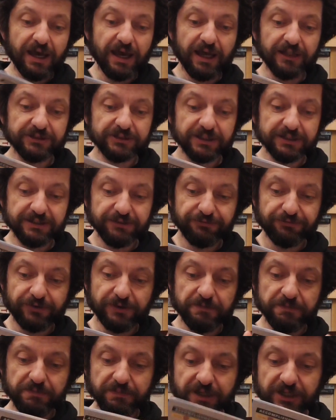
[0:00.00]
Uh, there are
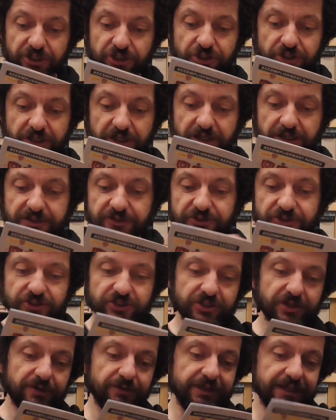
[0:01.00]
different
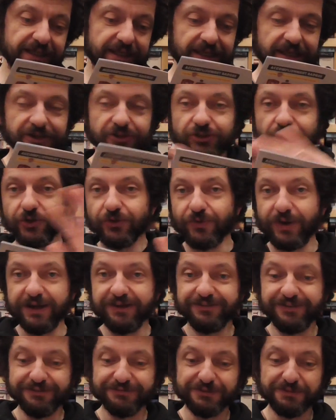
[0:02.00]
missions. I really can't show you
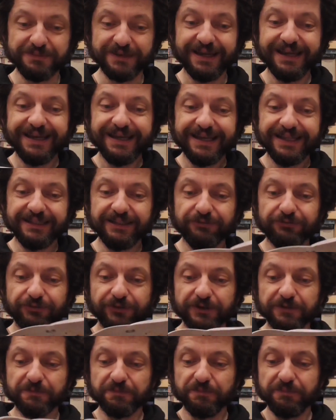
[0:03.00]
anything from here.
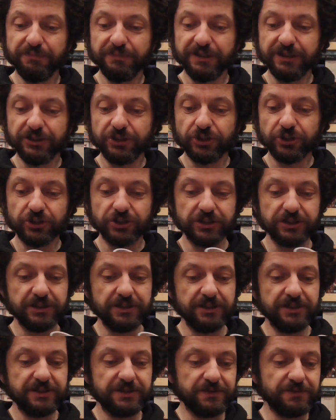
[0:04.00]
Different
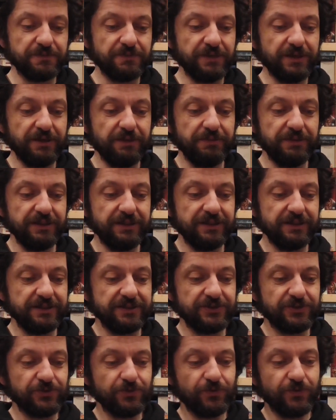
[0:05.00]
missions. Maybe
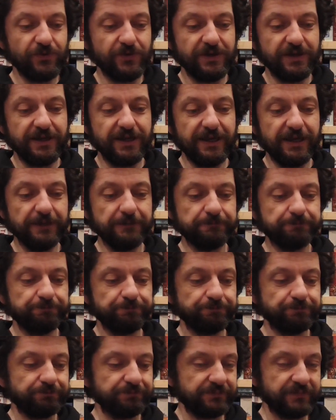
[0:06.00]
this way.
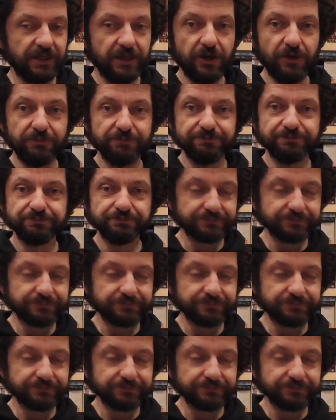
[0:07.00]
No.